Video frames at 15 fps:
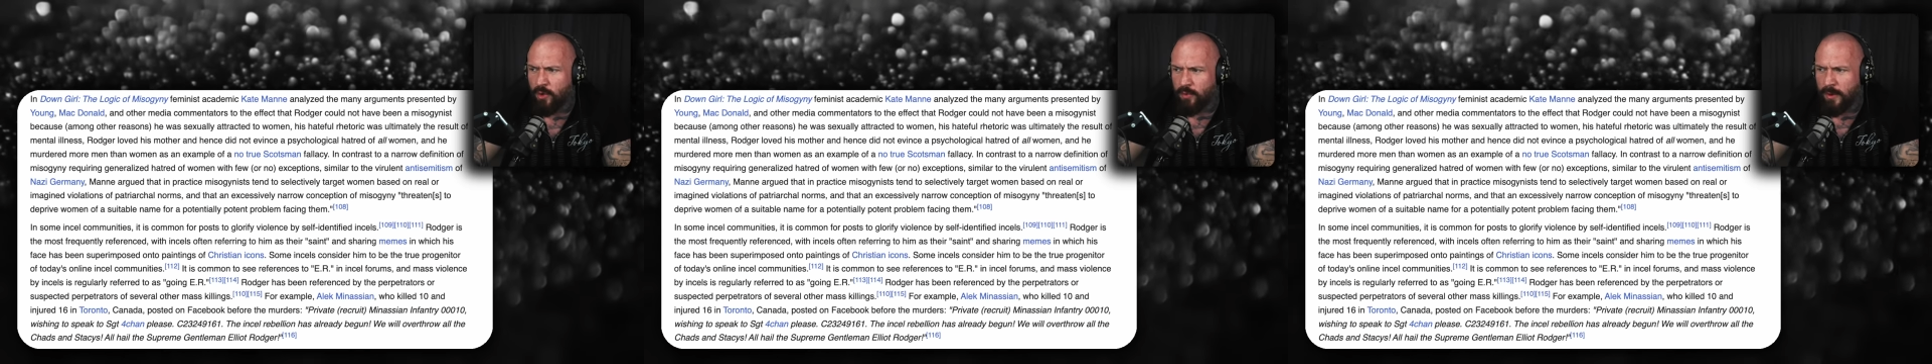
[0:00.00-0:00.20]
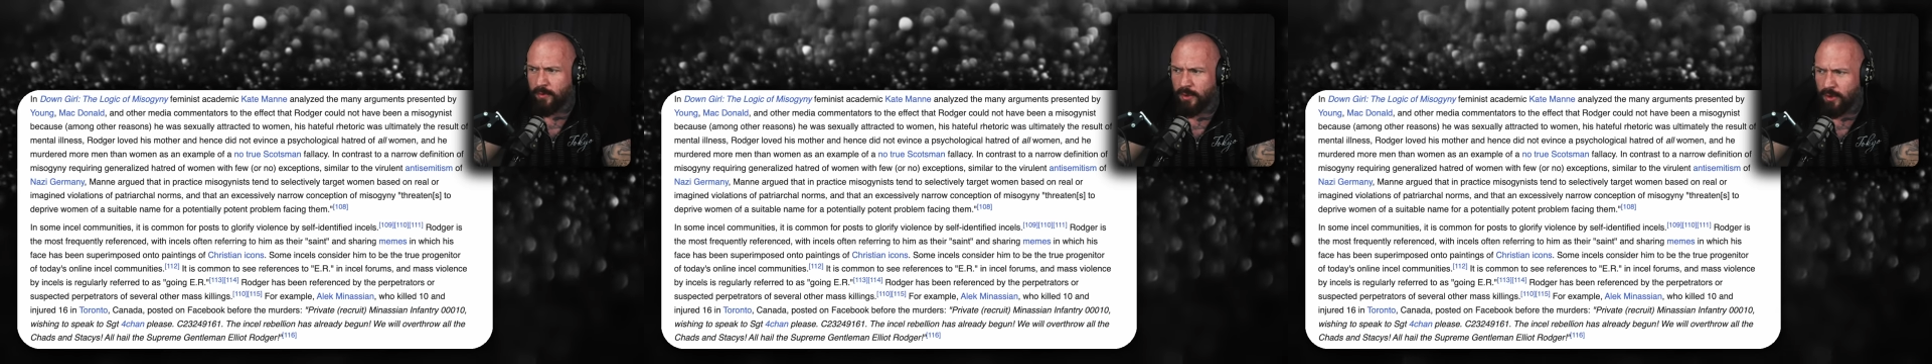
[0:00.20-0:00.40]

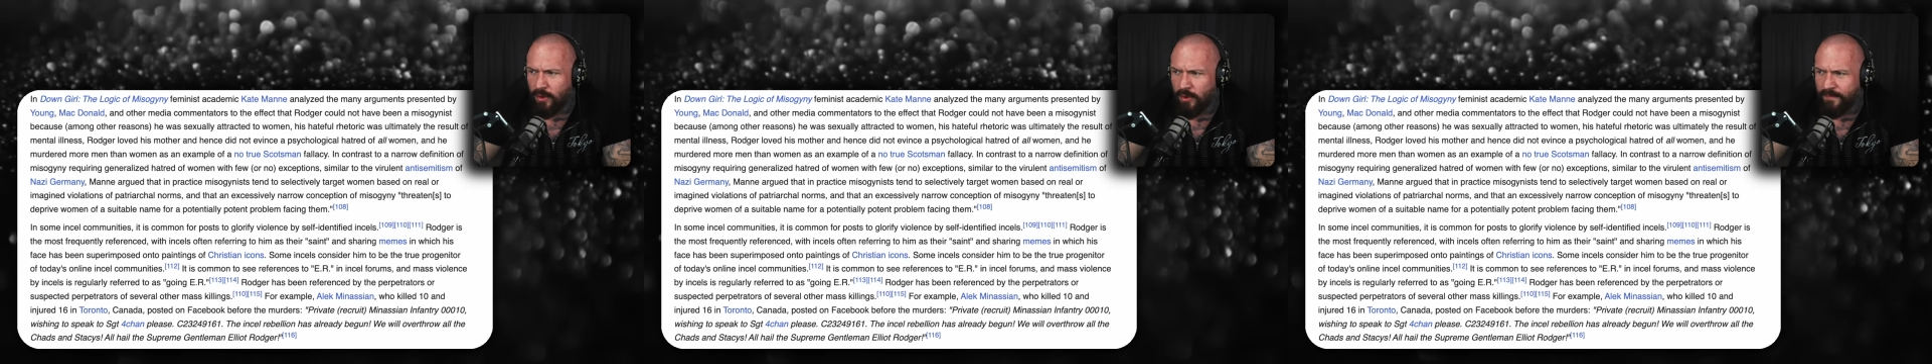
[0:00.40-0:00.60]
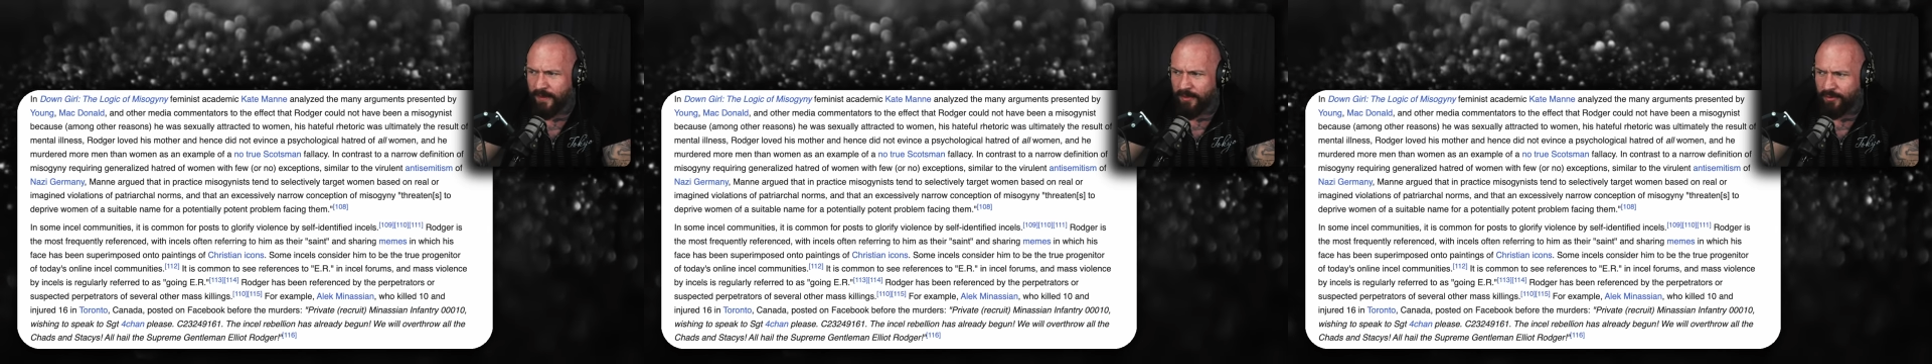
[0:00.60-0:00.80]
We will
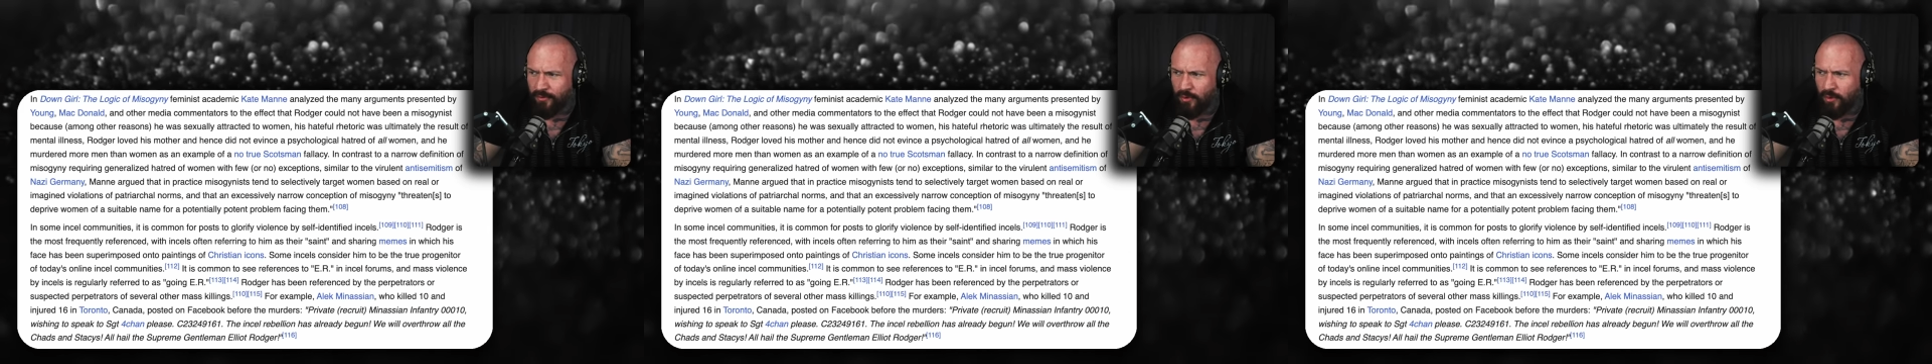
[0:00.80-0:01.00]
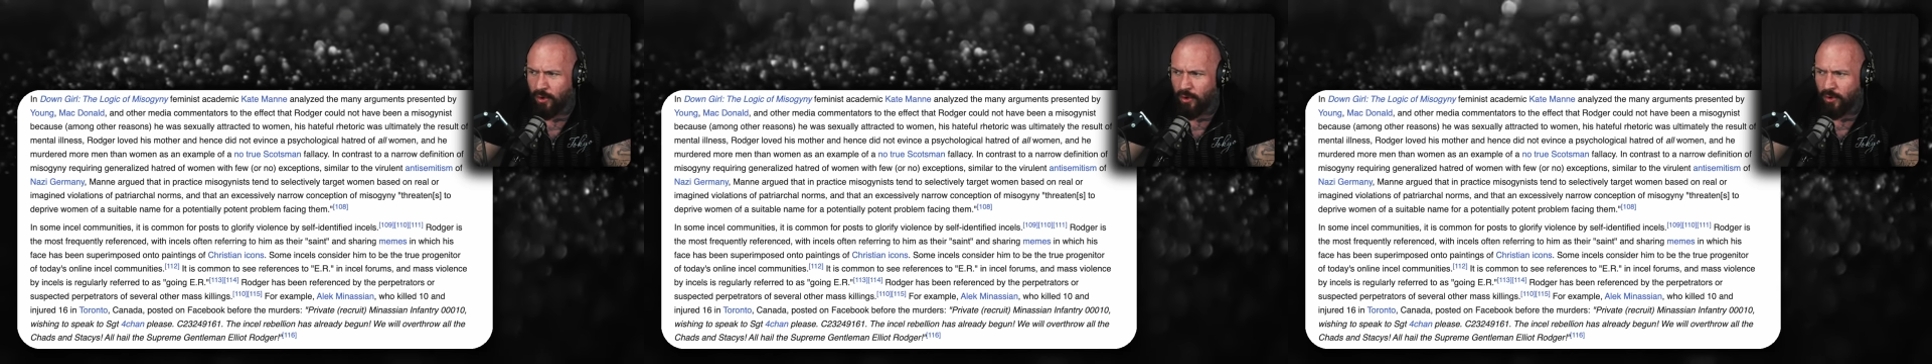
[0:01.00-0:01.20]

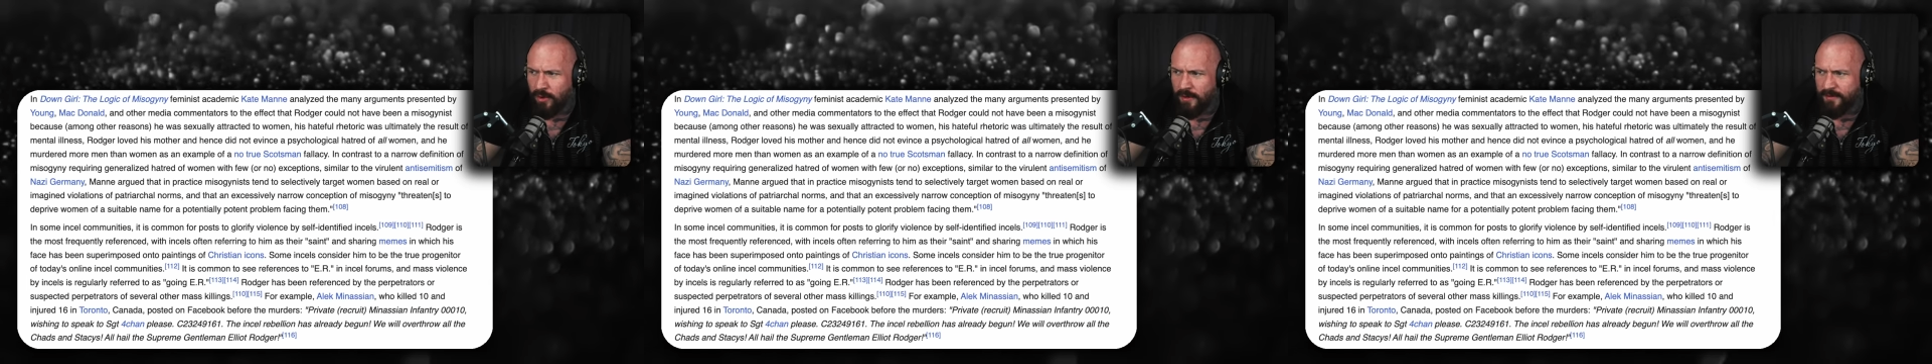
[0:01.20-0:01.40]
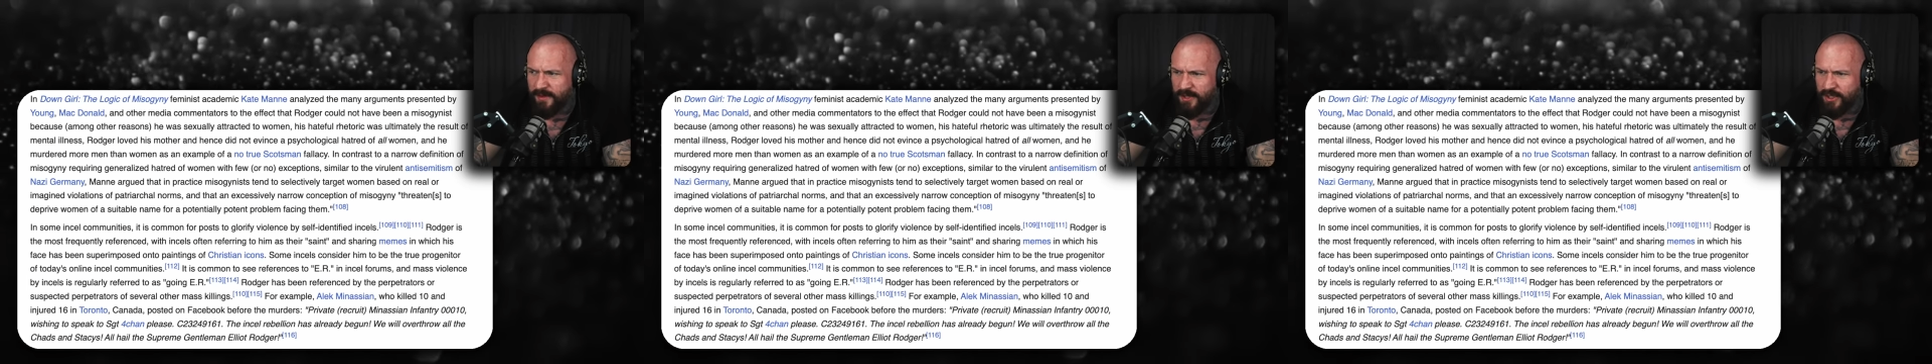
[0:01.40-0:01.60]
overthrow
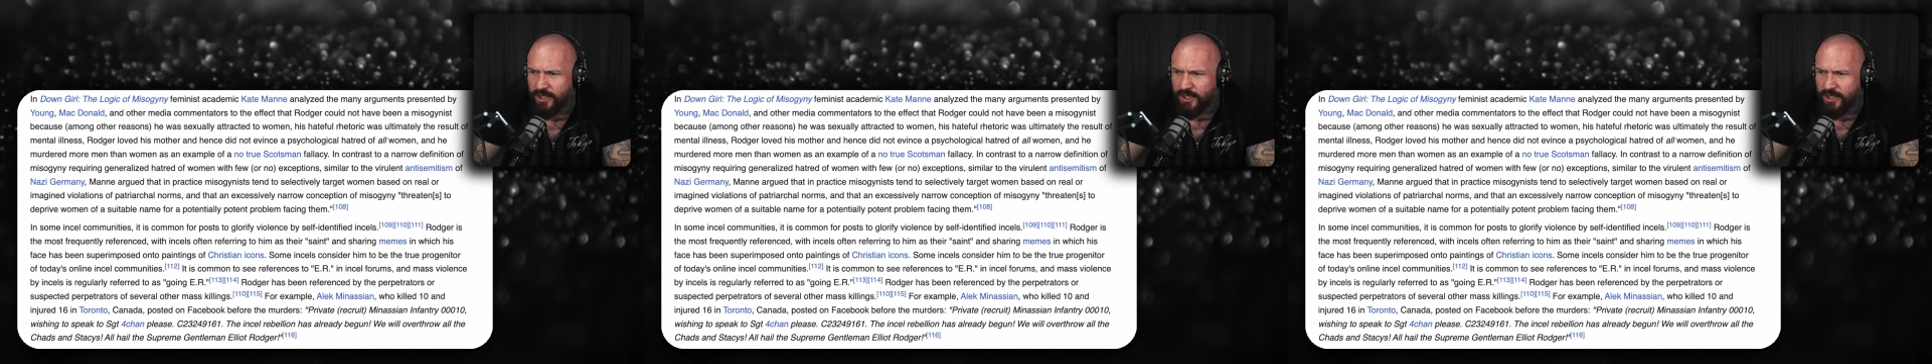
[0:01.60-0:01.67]
all of the